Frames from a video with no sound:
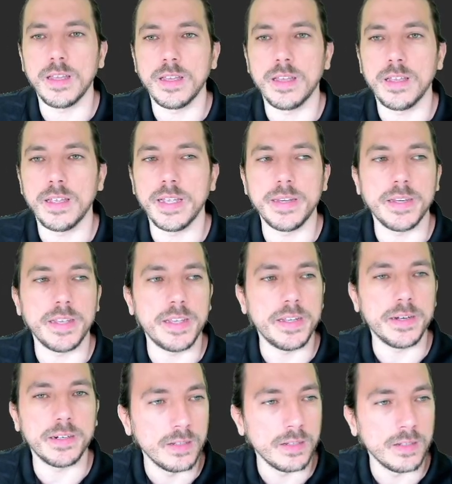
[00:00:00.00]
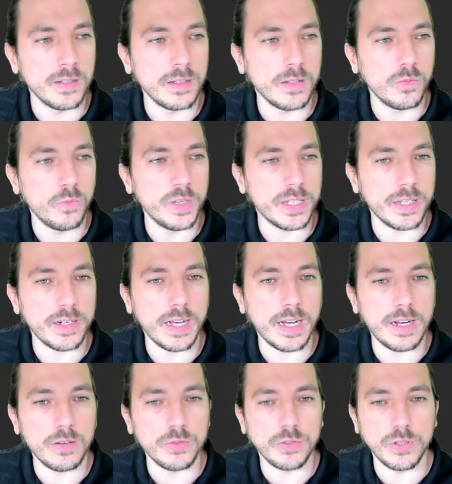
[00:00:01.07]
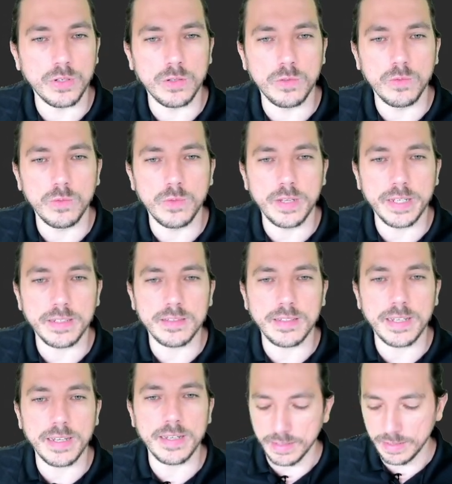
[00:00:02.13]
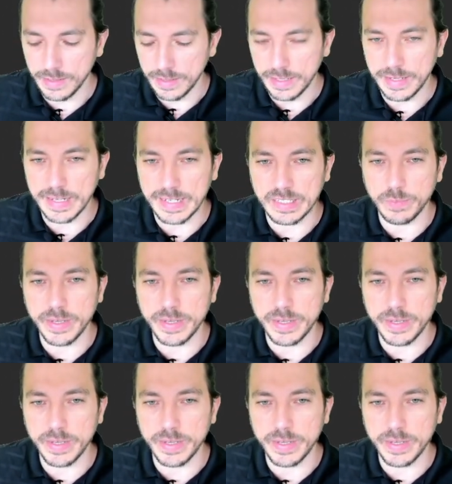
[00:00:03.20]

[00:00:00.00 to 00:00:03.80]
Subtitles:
And here we can also extend as many